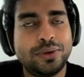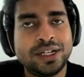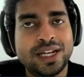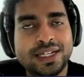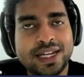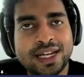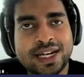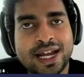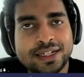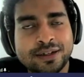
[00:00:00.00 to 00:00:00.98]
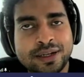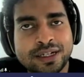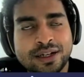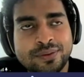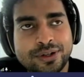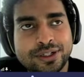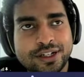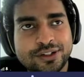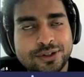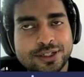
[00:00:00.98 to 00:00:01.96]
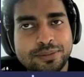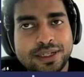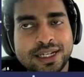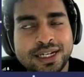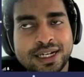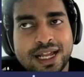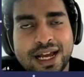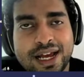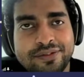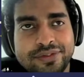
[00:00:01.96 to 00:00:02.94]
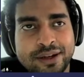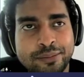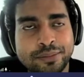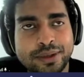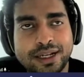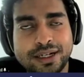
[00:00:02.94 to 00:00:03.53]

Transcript: one can take an atom and convert it into a split and have them